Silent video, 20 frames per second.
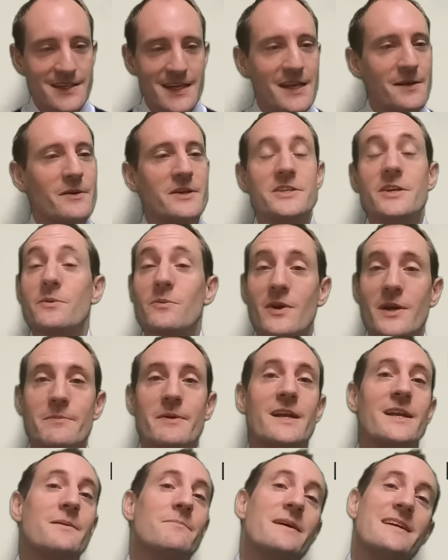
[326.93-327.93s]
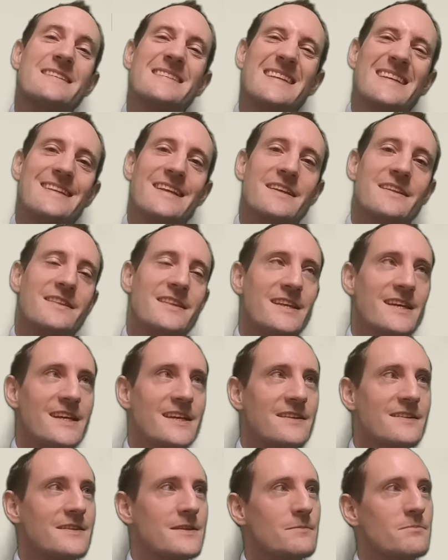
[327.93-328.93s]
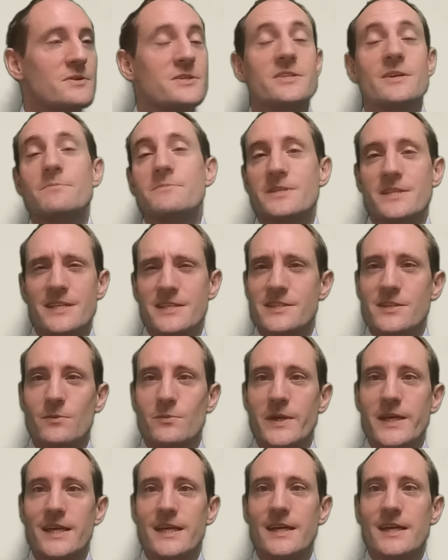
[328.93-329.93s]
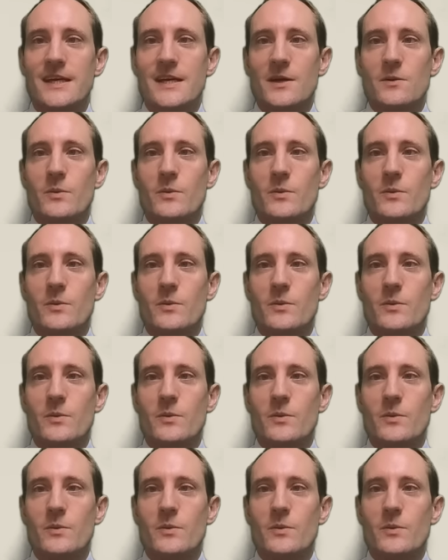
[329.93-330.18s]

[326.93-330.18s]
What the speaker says: Anyway, don't worry about it. Basically, the presumption is that we